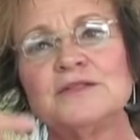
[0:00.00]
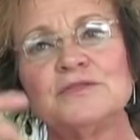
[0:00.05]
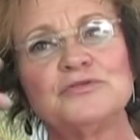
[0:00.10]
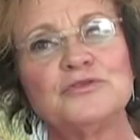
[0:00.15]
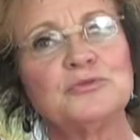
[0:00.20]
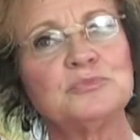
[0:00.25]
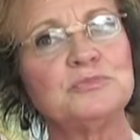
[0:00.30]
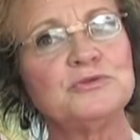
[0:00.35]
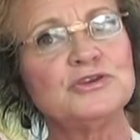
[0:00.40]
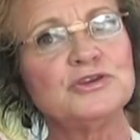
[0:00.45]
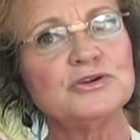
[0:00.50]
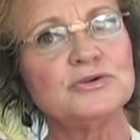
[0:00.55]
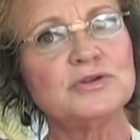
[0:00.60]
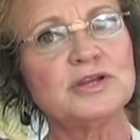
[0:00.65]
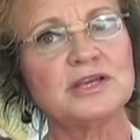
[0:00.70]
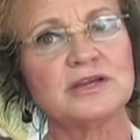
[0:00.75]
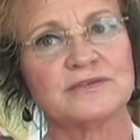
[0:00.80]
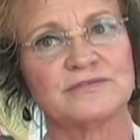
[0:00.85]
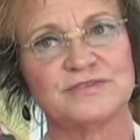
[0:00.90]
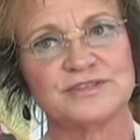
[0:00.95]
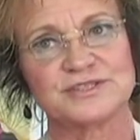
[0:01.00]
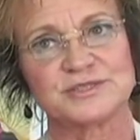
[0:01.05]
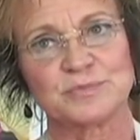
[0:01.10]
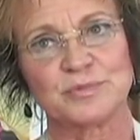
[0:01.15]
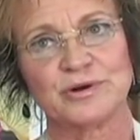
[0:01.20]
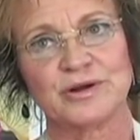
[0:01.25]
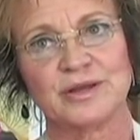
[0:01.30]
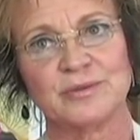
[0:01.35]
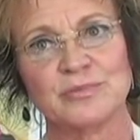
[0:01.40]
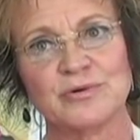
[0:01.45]
The beauty of this
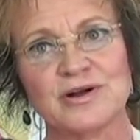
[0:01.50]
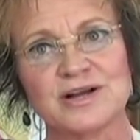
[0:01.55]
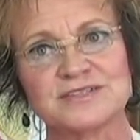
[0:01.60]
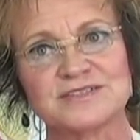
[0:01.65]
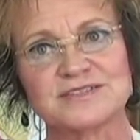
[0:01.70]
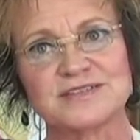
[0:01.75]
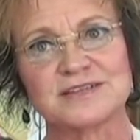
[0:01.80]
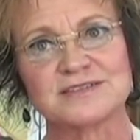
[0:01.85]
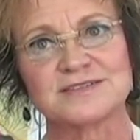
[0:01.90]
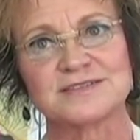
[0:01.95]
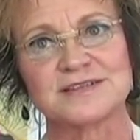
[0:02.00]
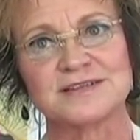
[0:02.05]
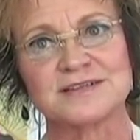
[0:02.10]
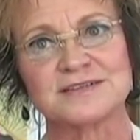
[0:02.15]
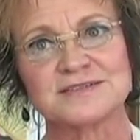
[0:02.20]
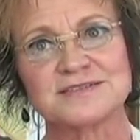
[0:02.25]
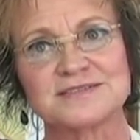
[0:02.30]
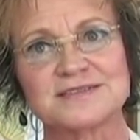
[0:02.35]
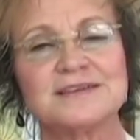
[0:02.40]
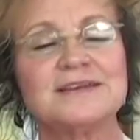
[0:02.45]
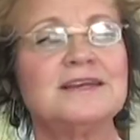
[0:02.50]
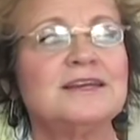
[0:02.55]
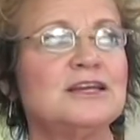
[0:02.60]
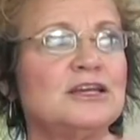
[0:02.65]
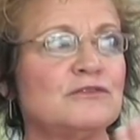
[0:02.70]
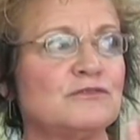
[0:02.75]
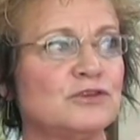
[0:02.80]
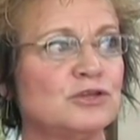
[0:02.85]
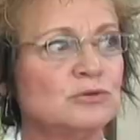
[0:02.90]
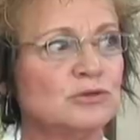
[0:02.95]
printing process is,
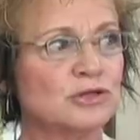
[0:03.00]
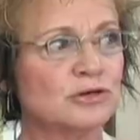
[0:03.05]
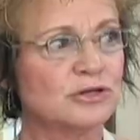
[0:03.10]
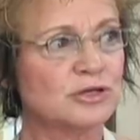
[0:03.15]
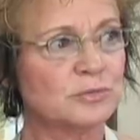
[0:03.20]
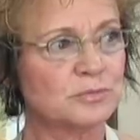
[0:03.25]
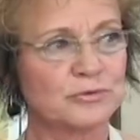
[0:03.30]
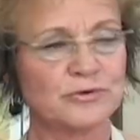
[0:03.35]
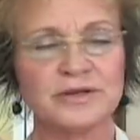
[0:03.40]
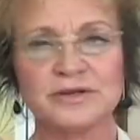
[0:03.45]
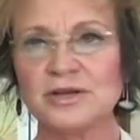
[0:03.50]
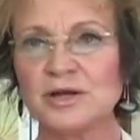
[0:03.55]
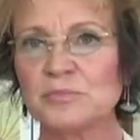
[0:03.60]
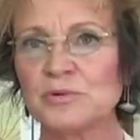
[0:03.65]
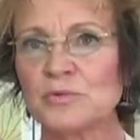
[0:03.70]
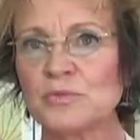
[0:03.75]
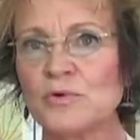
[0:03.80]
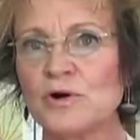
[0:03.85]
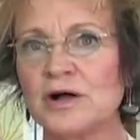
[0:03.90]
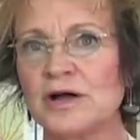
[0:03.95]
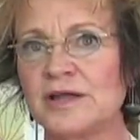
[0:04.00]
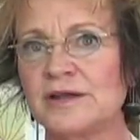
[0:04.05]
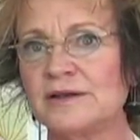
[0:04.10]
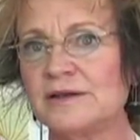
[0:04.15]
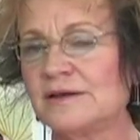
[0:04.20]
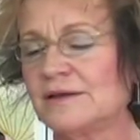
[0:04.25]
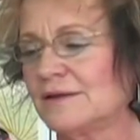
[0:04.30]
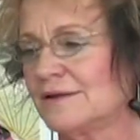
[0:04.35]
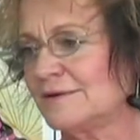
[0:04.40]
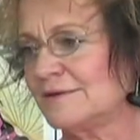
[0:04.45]
if you look at print number one,
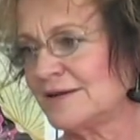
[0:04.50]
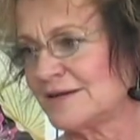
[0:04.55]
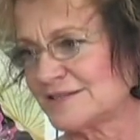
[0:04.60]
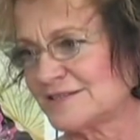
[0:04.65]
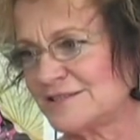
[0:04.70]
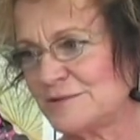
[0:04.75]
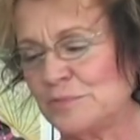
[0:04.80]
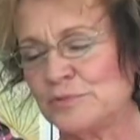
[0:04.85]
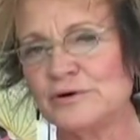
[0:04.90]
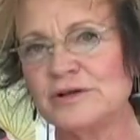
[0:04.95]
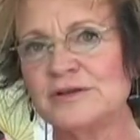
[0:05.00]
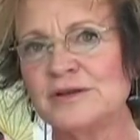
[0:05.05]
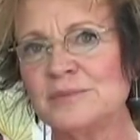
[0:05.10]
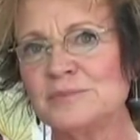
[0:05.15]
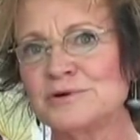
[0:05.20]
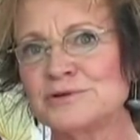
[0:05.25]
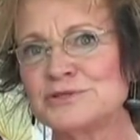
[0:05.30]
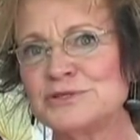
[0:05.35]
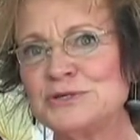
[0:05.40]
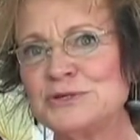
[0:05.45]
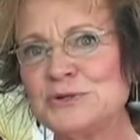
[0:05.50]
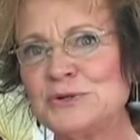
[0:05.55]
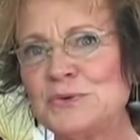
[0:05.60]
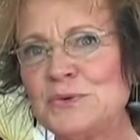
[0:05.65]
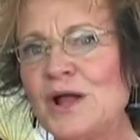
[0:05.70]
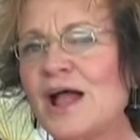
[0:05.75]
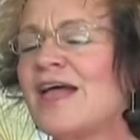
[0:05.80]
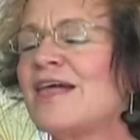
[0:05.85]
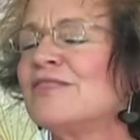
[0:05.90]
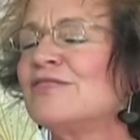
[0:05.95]
next to print number two,
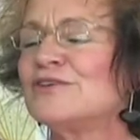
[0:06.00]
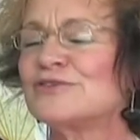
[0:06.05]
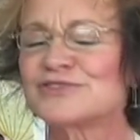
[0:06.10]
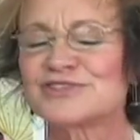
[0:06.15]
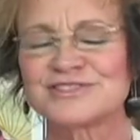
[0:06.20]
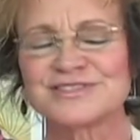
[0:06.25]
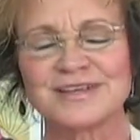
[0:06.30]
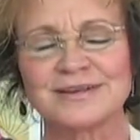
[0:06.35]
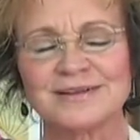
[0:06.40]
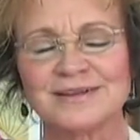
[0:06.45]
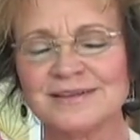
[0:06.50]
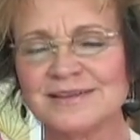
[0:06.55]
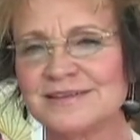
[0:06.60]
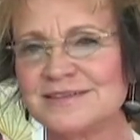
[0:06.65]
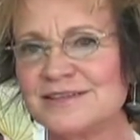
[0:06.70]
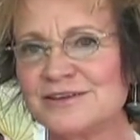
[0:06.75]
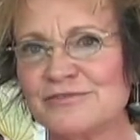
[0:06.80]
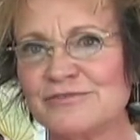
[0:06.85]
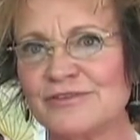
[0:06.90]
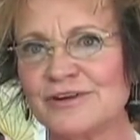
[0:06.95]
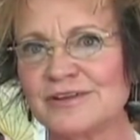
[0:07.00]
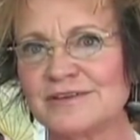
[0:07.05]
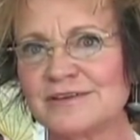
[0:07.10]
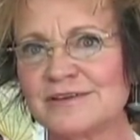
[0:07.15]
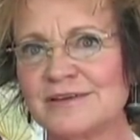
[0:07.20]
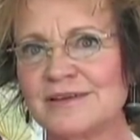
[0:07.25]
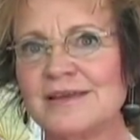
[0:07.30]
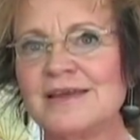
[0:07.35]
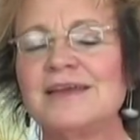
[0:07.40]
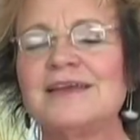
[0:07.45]
they're subtly different.
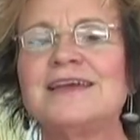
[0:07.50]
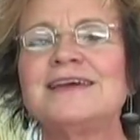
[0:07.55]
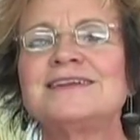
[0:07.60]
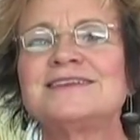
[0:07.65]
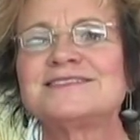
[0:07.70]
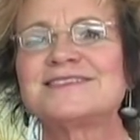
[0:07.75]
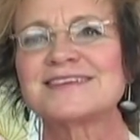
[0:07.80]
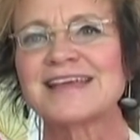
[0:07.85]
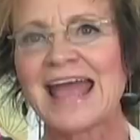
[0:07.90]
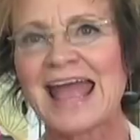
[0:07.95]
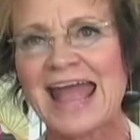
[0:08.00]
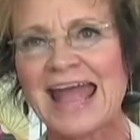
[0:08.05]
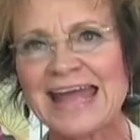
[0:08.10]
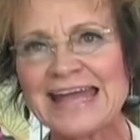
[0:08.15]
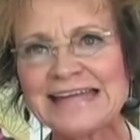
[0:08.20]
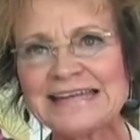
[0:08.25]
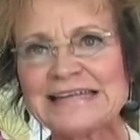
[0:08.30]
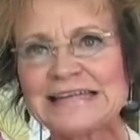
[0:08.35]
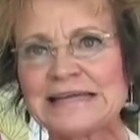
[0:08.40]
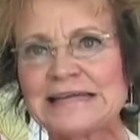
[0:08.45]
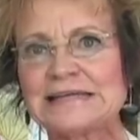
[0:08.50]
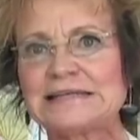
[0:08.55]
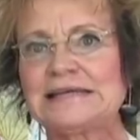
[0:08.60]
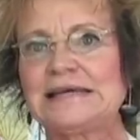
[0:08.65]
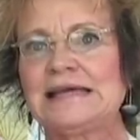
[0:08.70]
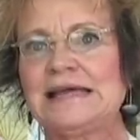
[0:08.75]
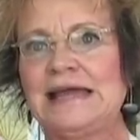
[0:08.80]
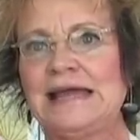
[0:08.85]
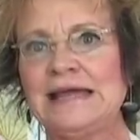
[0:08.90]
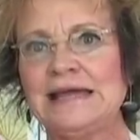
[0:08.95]
It is hand inked,
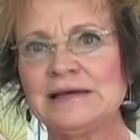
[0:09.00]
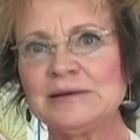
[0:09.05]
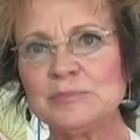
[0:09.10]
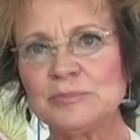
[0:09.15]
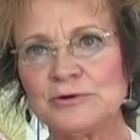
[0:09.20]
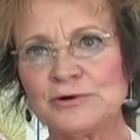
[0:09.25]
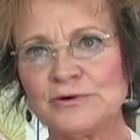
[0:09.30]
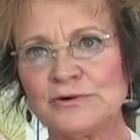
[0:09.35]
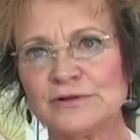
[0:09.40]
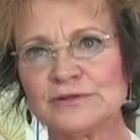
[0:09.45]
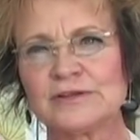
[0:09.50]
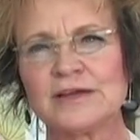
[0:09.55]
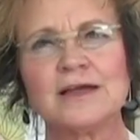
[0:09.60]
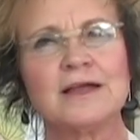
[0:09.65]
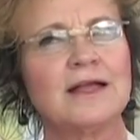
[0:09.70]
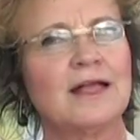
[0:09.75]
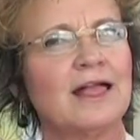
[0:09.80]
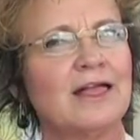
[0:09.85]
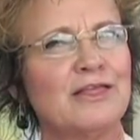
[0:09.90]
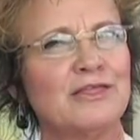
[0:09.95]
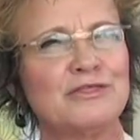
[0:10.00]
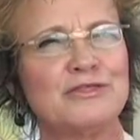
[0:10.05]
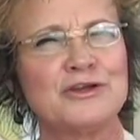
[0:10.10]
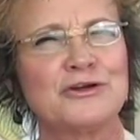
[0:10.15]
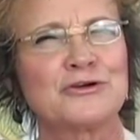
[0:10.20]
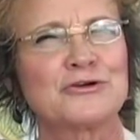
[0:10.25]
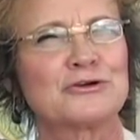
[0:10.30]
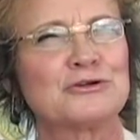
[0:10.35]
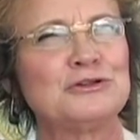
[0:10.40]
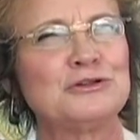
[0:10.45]
hand pulled.
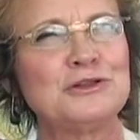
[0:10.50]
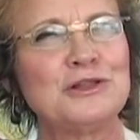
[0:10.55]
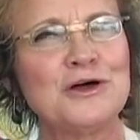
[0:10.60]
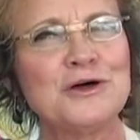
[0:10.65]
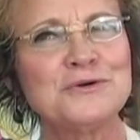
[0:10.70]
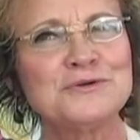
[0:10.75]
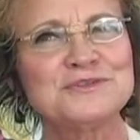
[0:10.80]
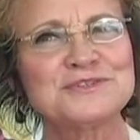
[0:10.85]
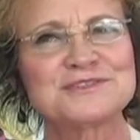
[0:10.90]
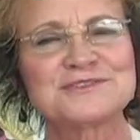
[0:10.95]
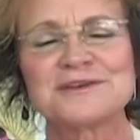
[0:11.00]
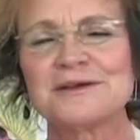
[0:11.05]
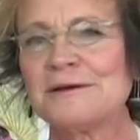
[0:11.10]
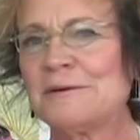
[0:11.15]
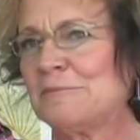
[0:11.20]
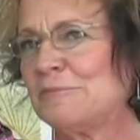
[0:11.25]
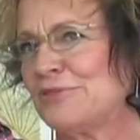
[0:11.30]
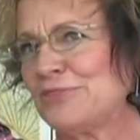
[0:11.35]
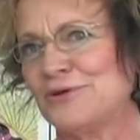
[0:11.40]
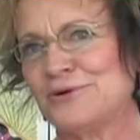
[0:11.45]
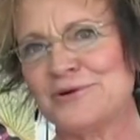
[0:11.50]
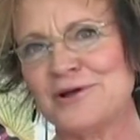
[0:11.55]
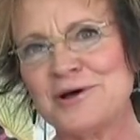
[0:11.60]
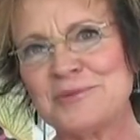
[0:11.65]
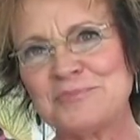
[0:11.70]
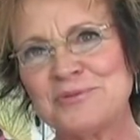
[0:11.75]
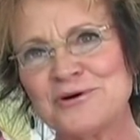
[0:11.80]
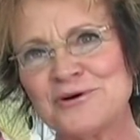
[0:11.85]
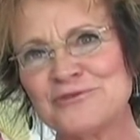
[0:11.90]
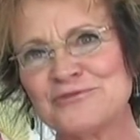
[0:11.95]
They're close, but they're
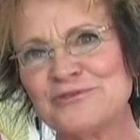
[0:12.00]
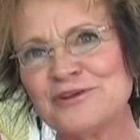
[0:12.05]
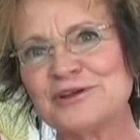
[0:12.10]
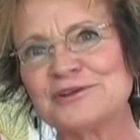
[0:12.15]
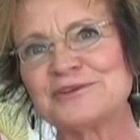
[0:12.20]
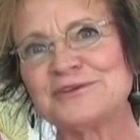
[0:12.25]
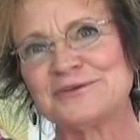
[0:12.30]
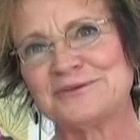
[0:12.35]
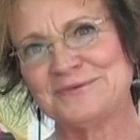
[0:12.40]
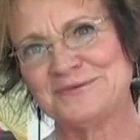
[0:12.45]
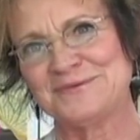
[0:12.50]
not perfect.